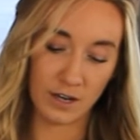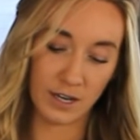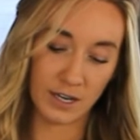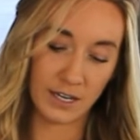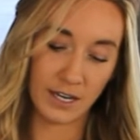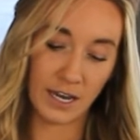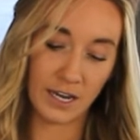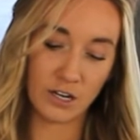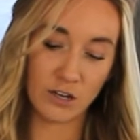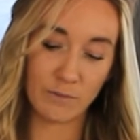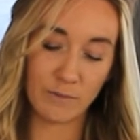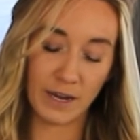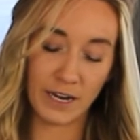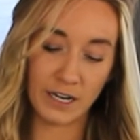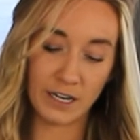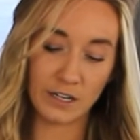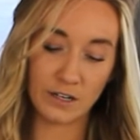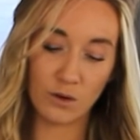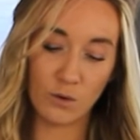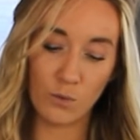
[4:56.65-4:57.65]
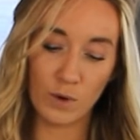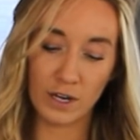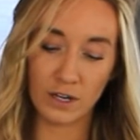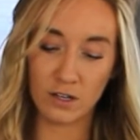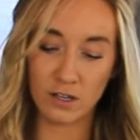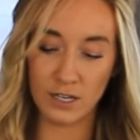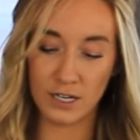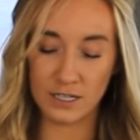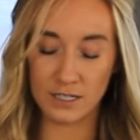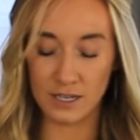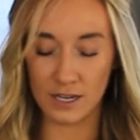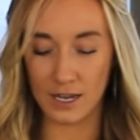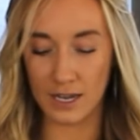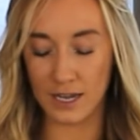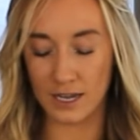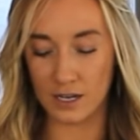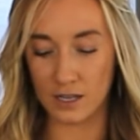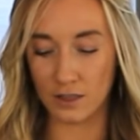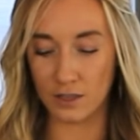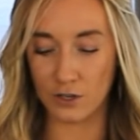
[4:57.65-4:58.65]
Again, you may need to wiggle it
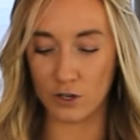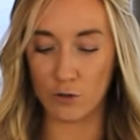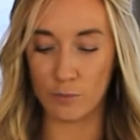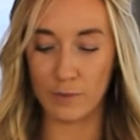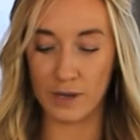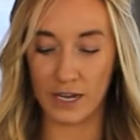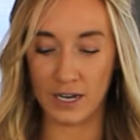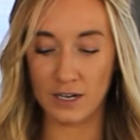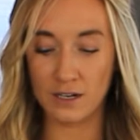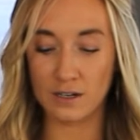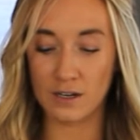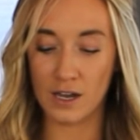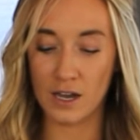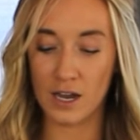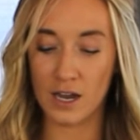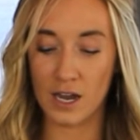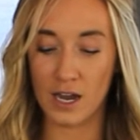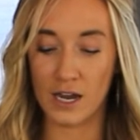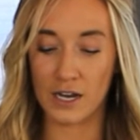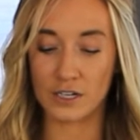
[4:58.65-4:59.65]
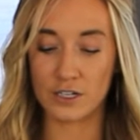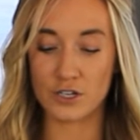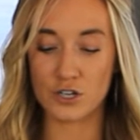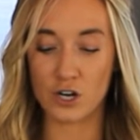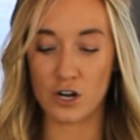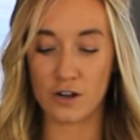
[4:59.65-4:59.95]
in a little bit and